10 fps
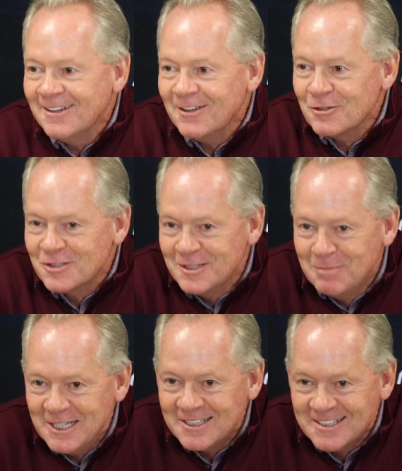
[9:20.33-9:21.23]
They're
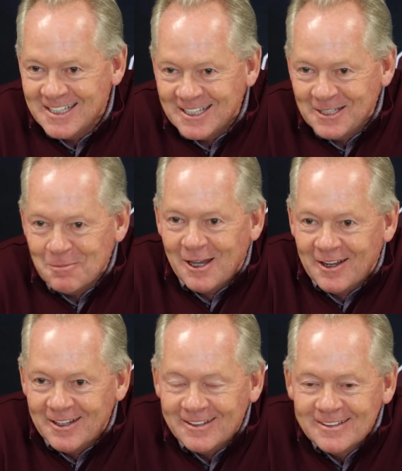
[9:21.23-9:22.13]
being sneaky
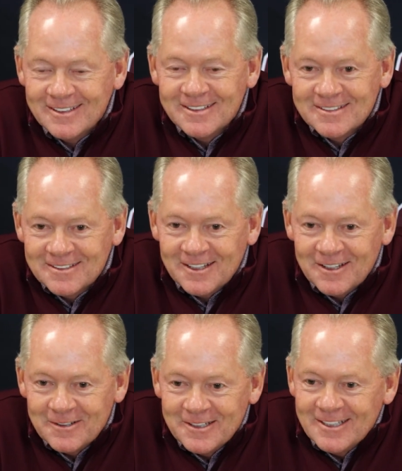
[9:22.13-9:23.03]
about it. It's
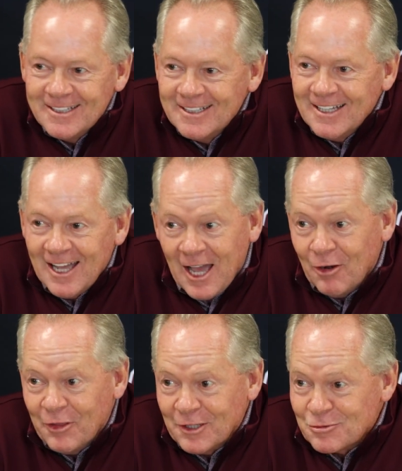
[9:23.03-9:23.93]
I
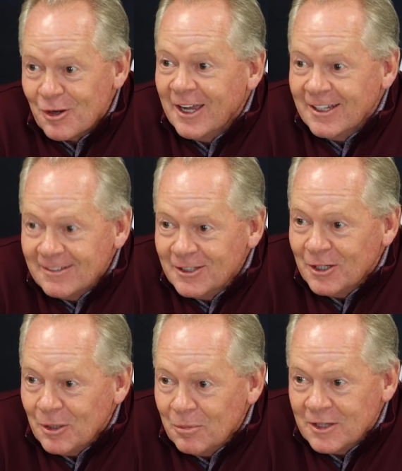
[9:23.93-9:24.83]
don't think it's right, you
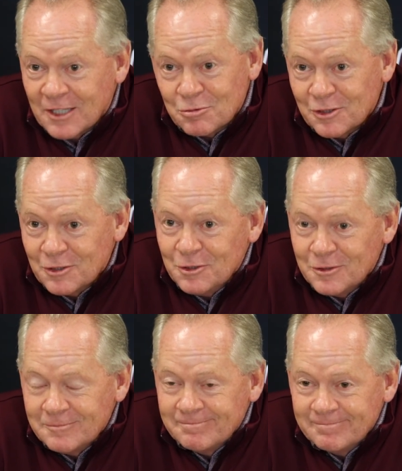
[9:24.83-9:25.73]
know, but that's what they're
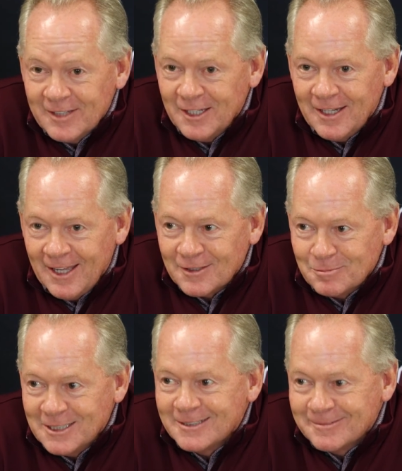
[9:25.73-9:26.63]
doing. They didn't
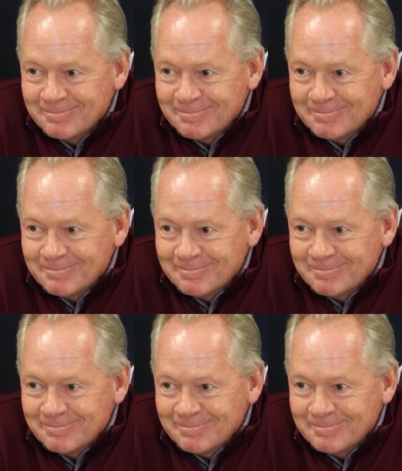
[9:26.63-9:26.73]
ask me.